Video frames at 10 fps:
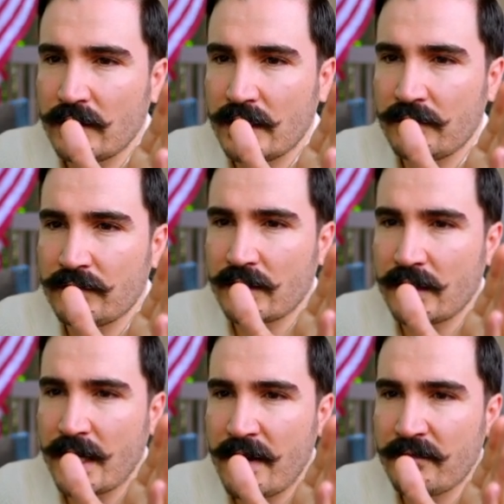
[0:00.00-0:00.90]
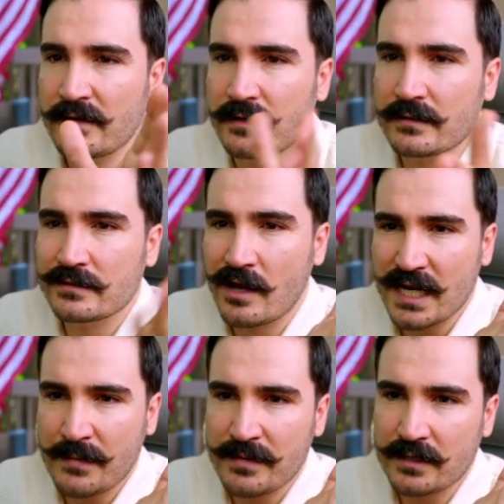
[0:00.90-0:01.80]
and we're gonna have a
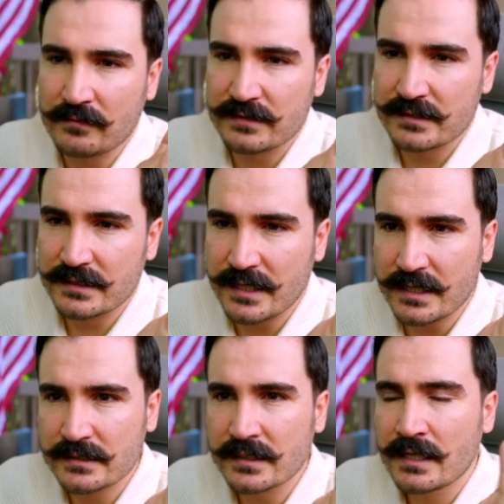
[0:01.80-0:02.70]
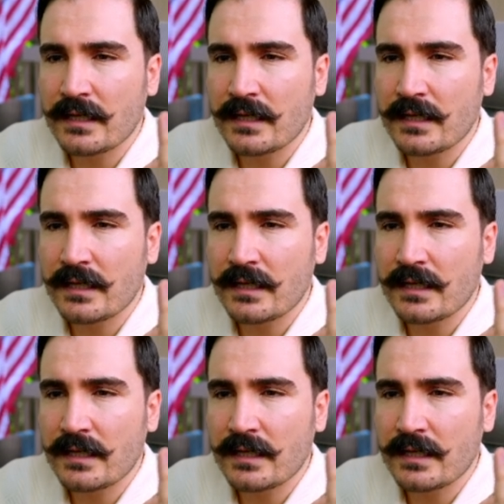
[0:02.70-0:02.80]
dynamic of 6.